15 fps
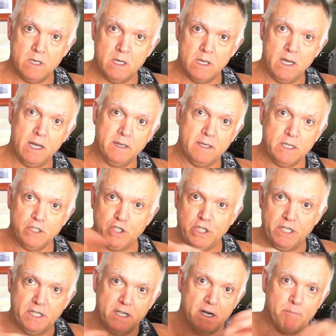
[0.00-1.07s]
and then
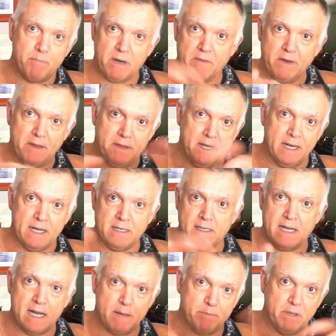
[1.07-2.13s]
she'd dump everything on
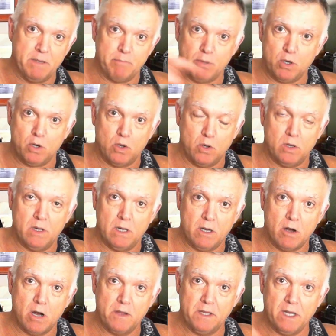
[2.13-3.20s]
top of the bowl,
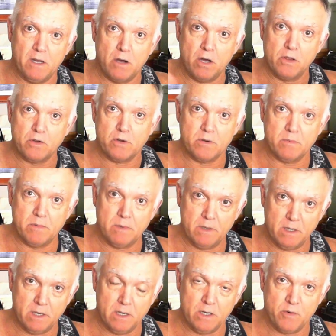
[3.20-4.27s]
all the other
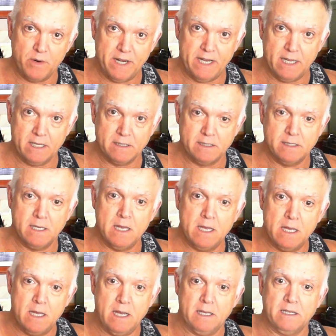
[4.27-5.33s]
ingredients,
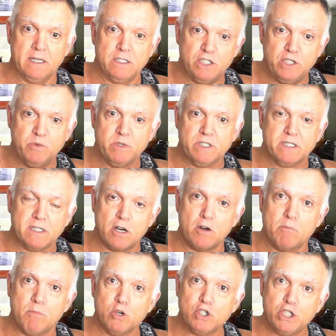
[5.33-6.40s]
and then she would start
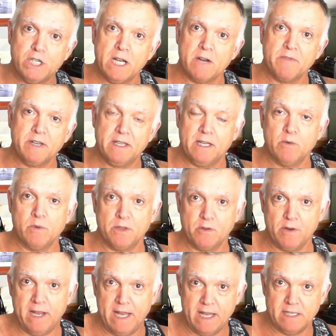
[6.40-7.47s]
mushing everything with her
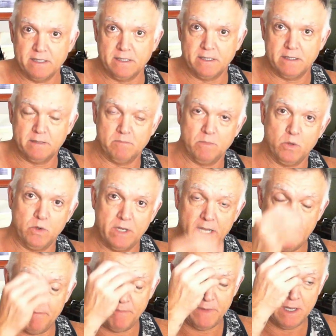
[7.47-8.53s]
hands.
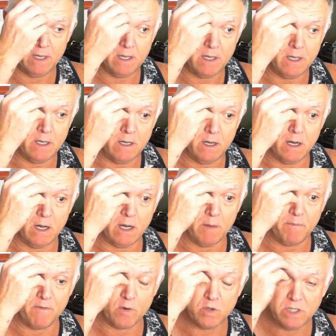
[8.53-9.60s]
Okay.
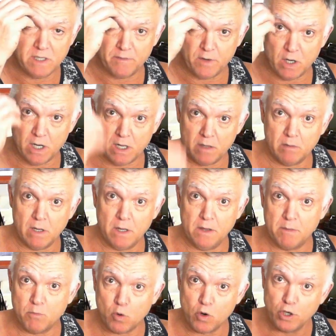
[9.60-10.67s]
First of all, the
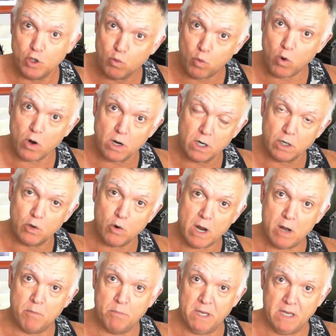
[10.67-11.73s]
more you work
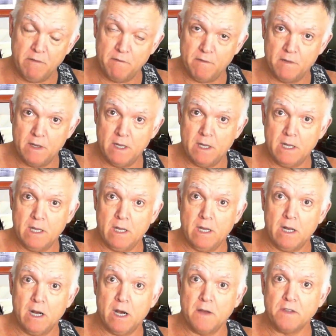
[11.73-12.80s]
ground beef,
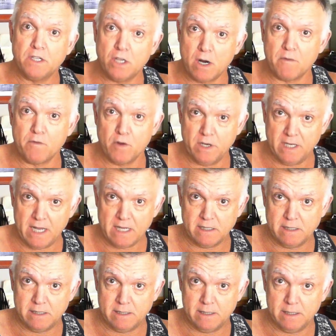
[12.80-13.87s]
the tougher it
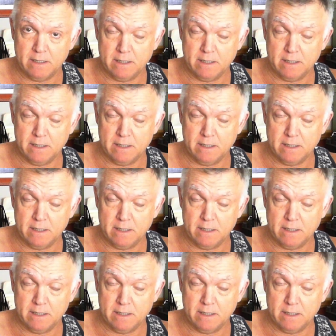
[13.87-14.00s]
gets.